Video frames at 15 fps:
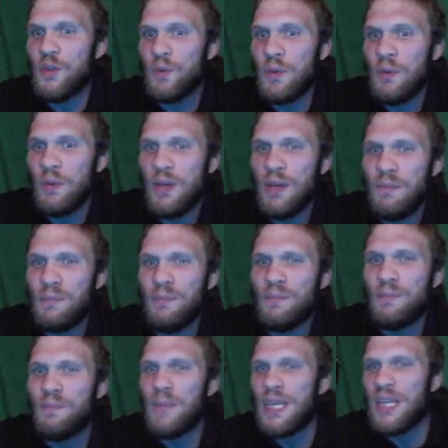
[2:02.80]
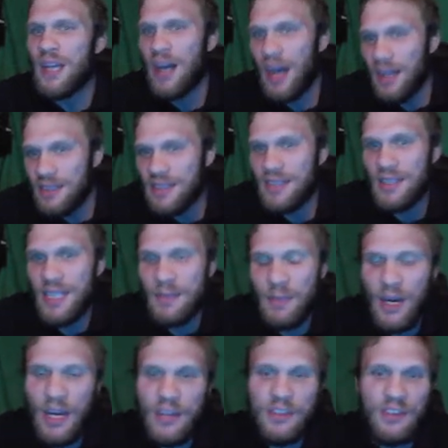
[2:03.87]
we want to be constantly
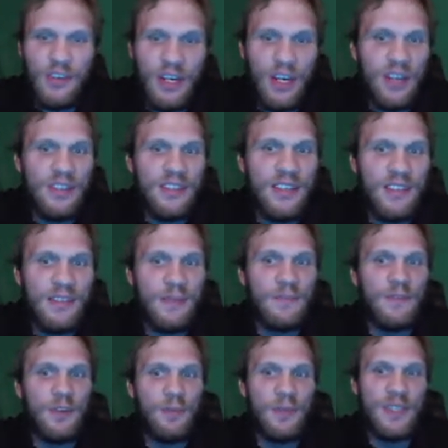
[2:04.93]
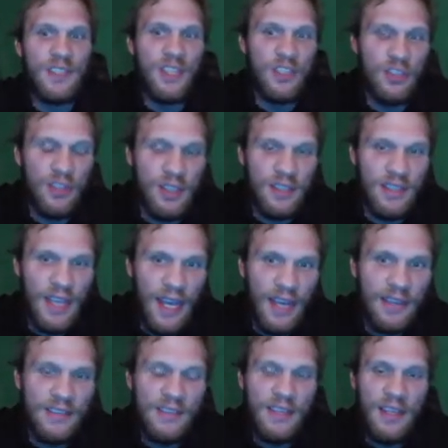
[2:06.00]
monitoring our system for potential
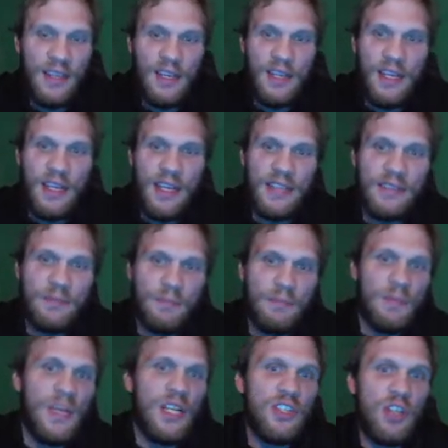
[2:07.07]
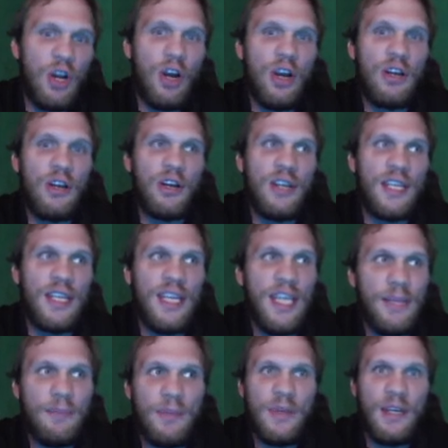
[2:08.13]
attacks. It's much harder to
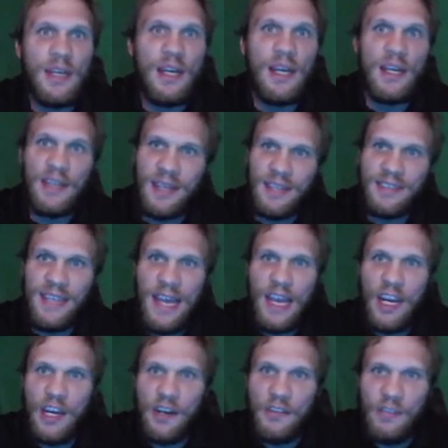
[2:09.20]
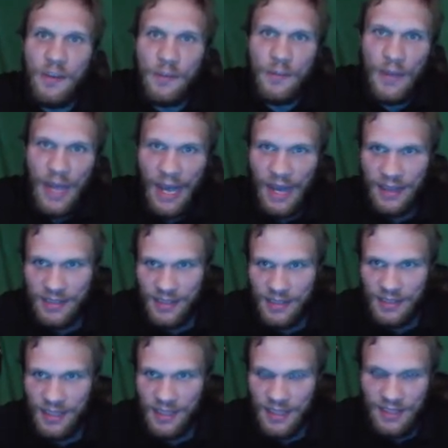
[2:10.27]
keep an attacker from
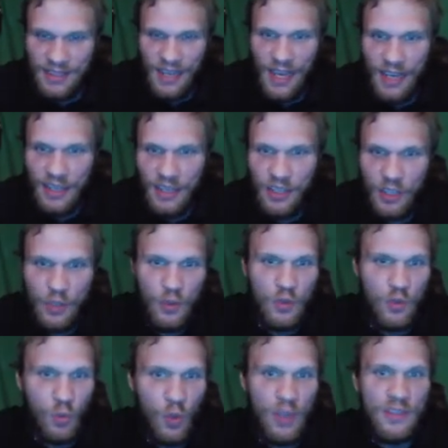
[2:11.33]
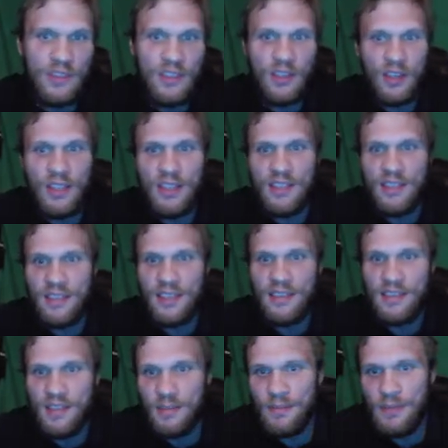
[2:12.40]
accessing this data in use once they're in the
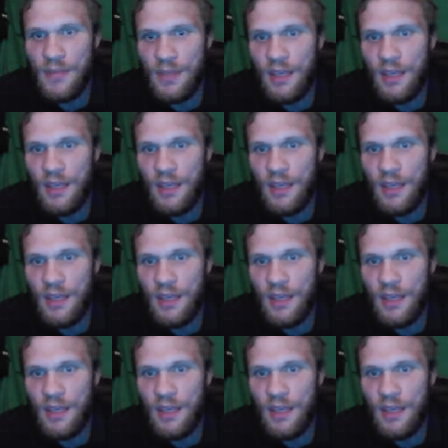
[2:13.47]
system.